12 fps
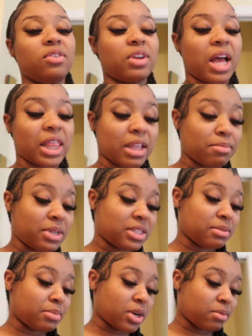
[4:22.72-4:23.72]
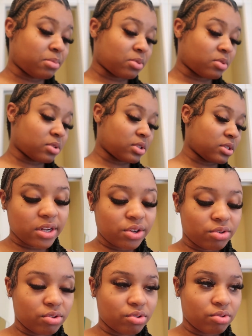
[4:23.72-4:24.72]
I love me some purples. I
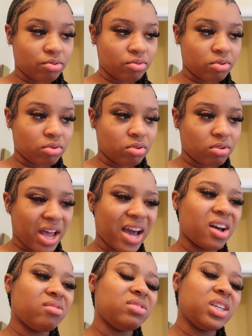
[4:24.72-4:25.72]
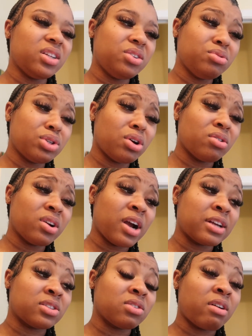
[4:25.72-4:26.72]
don't need a new toner.
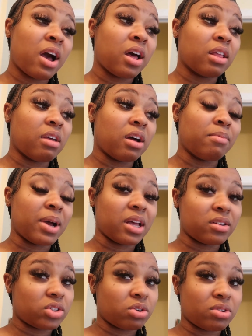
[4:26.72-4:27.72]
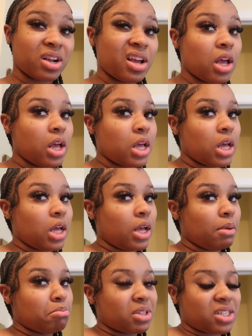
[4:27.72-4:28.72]
I still got a lot of my other toner,
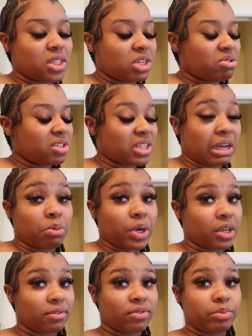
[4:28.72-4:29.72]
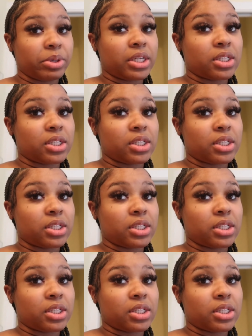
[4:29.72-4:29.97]
but the toner's not working for me.